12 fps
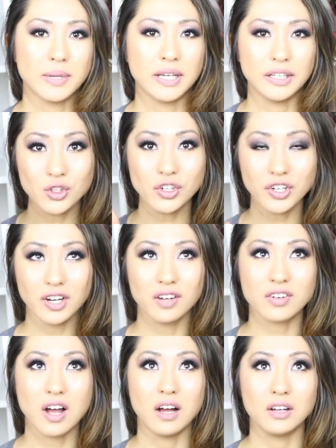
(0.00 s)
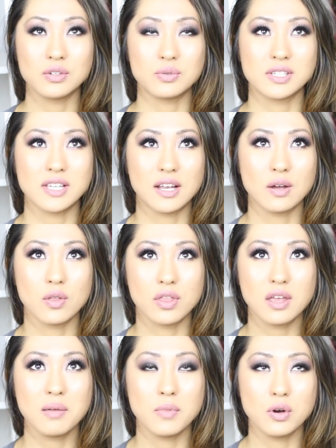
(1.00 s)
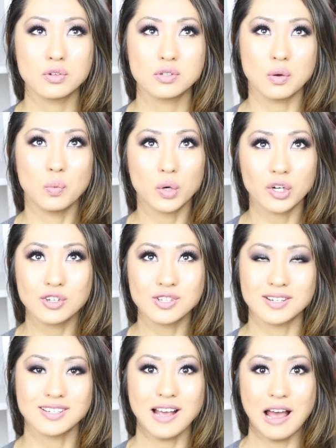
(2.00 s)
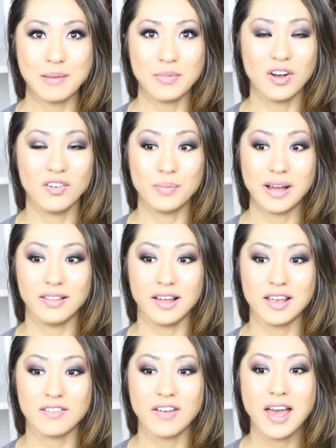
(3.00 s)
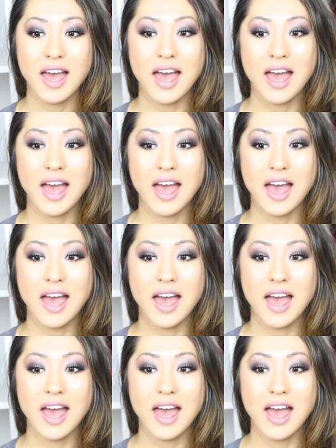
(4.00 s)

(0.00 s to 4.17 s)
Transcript: But senior year of college was like the most worst time of my life